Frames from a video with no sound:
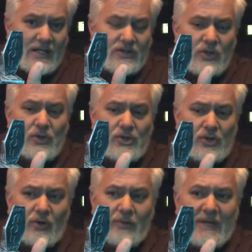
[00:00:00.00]
2
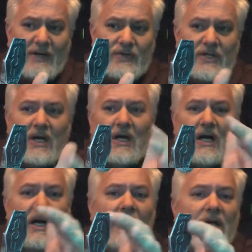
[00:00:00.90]
shoulder mounts,
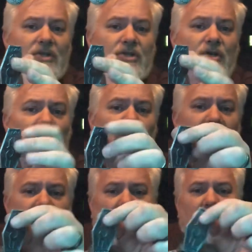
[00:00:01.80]
2
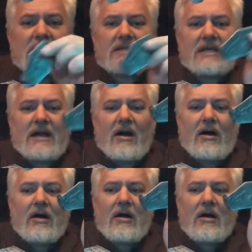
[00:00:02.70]
targets that are